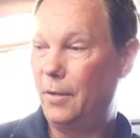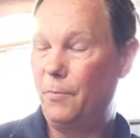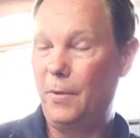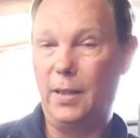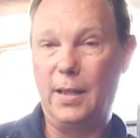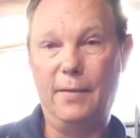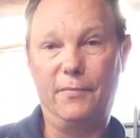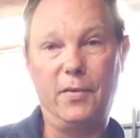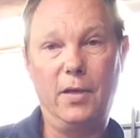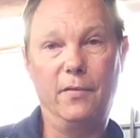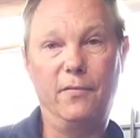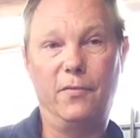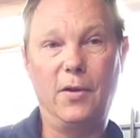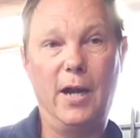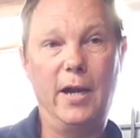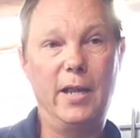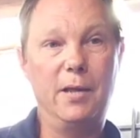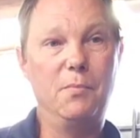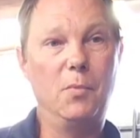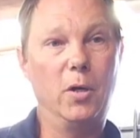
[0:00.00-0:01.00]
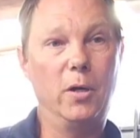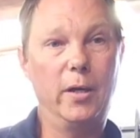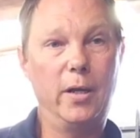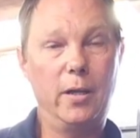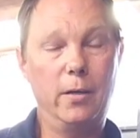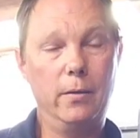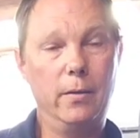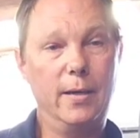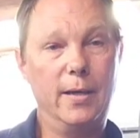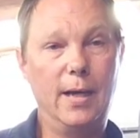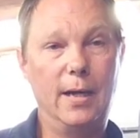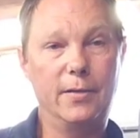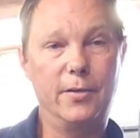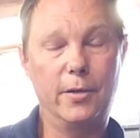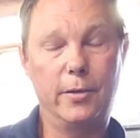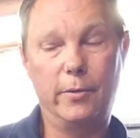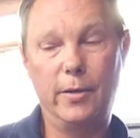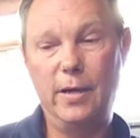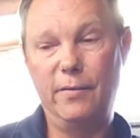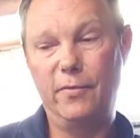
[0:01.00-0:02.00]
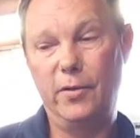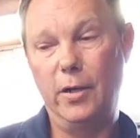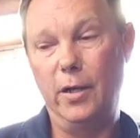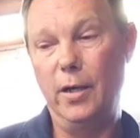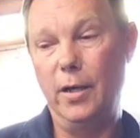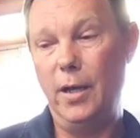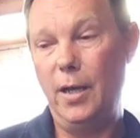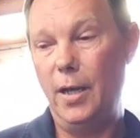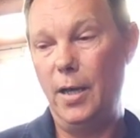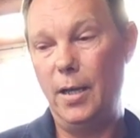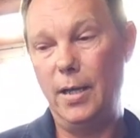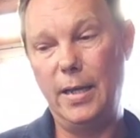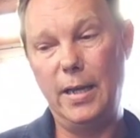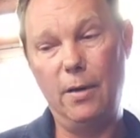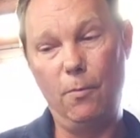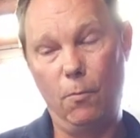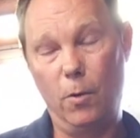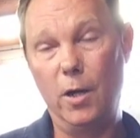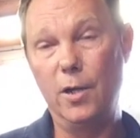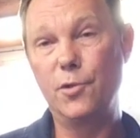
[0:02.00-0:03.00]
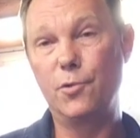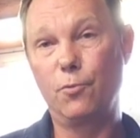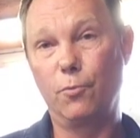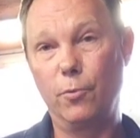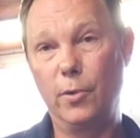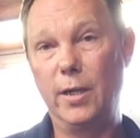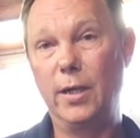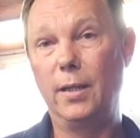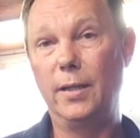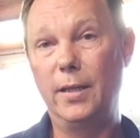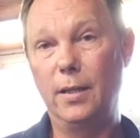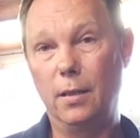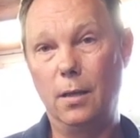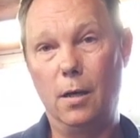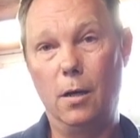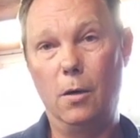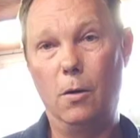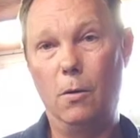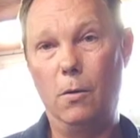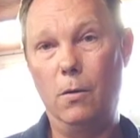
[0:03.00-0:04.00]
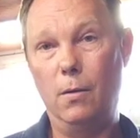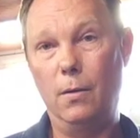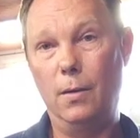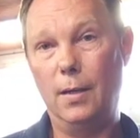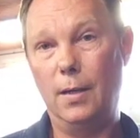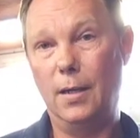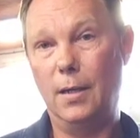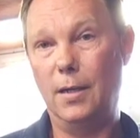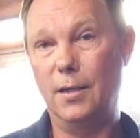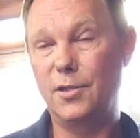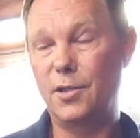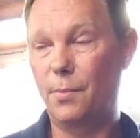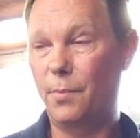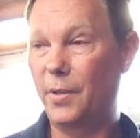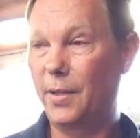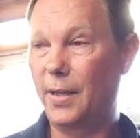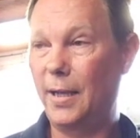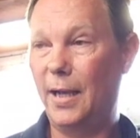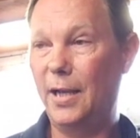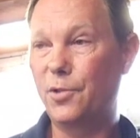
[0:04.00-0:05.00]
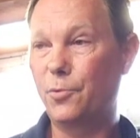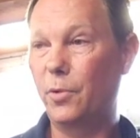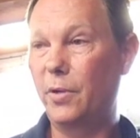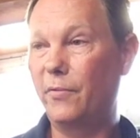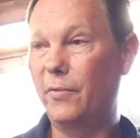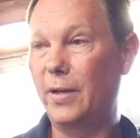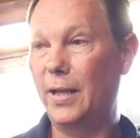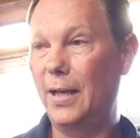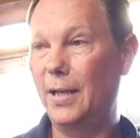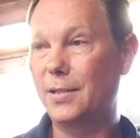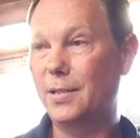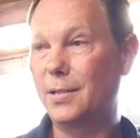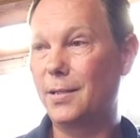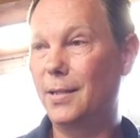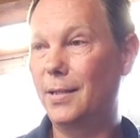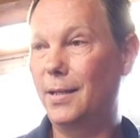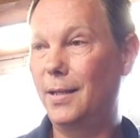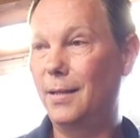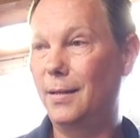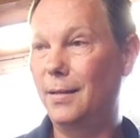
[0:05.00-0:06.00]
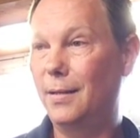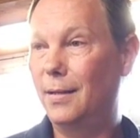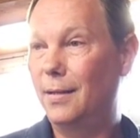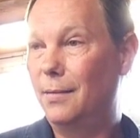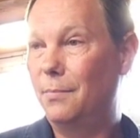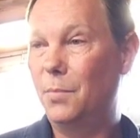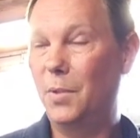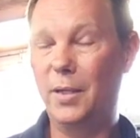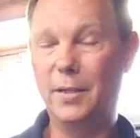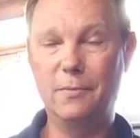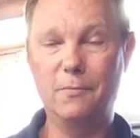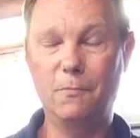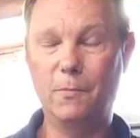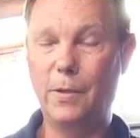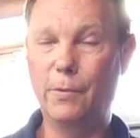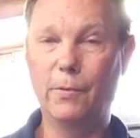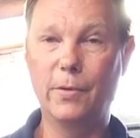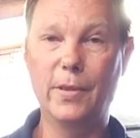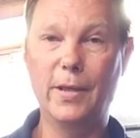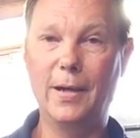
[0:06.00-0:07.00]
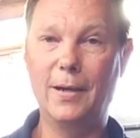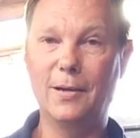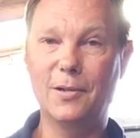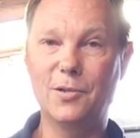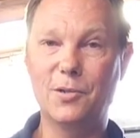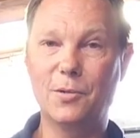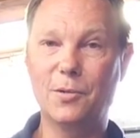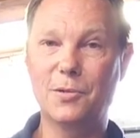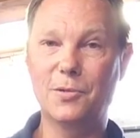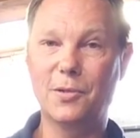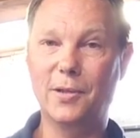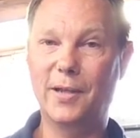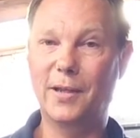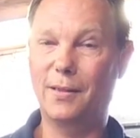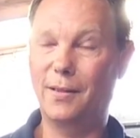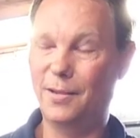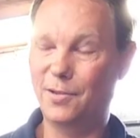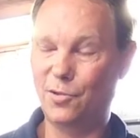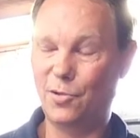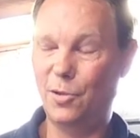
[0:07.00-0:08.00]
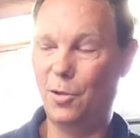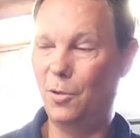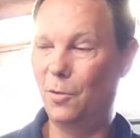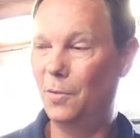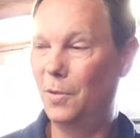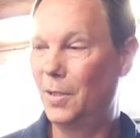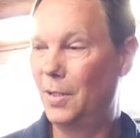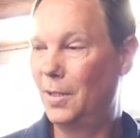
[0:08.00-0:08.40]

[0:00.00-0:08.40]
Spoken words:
We left on Friday morning, got to the river. It was really low. Some of the guys were even hesitant in getting in, but we were there, so it's like, let's go.